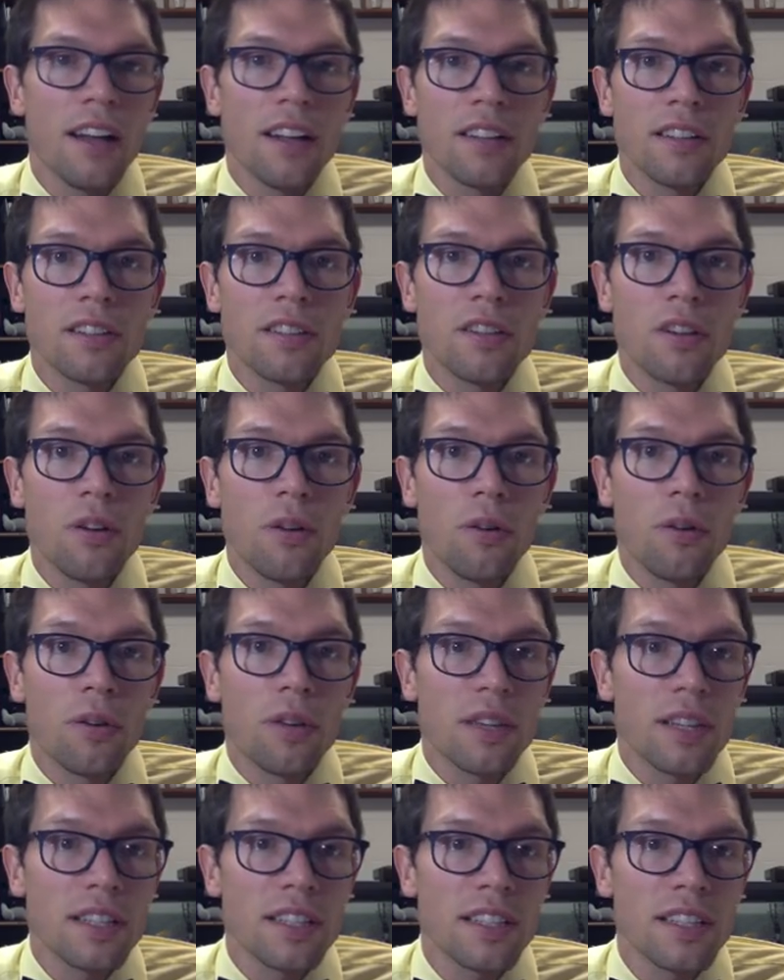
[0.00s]
So
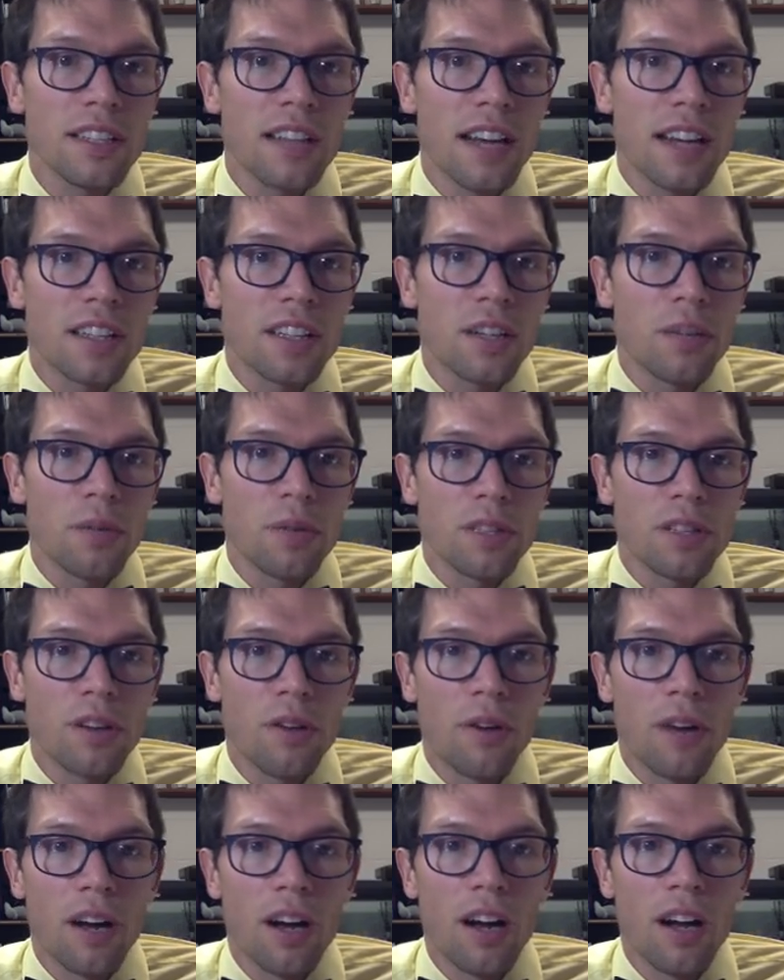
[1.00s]
this is actually what's
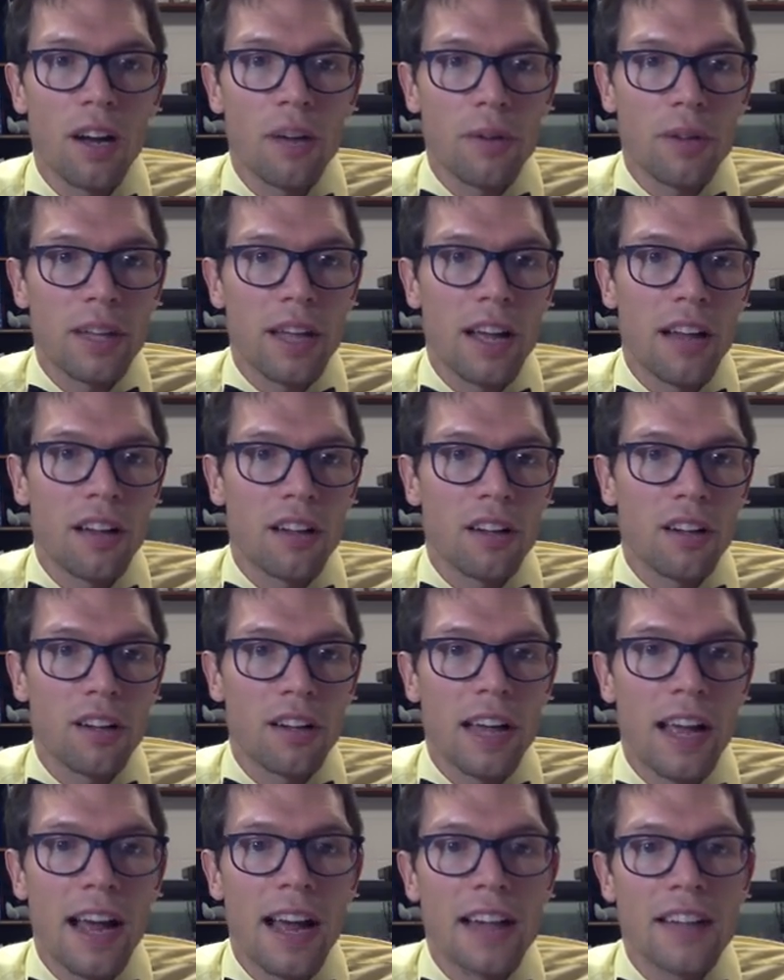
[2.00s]
going on with calico
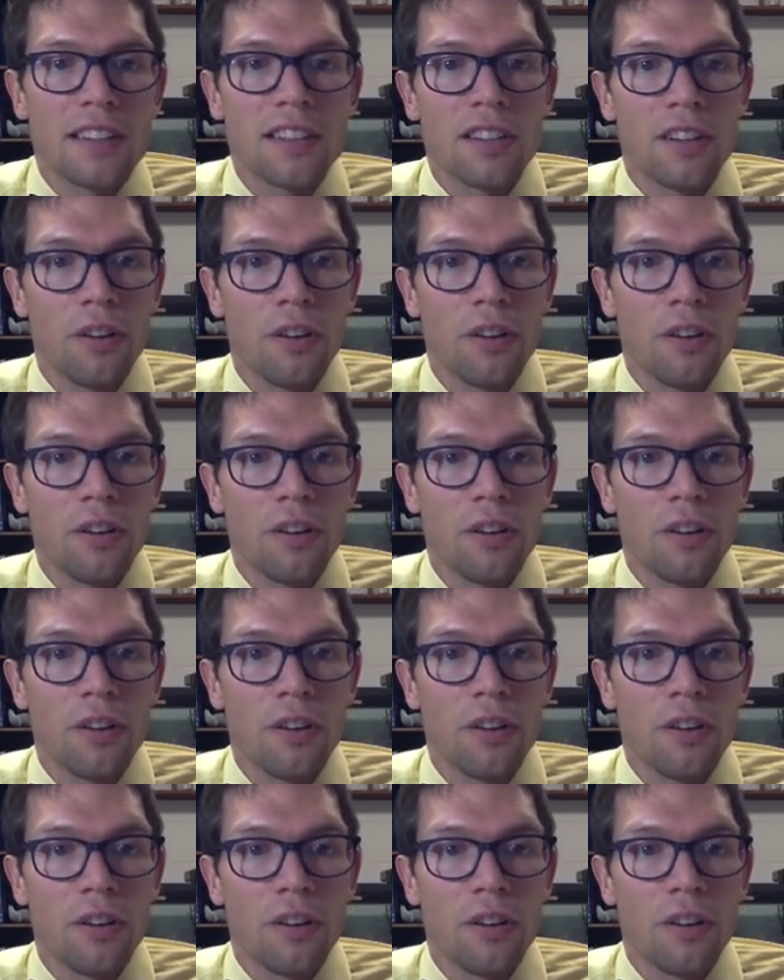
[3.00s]
cats.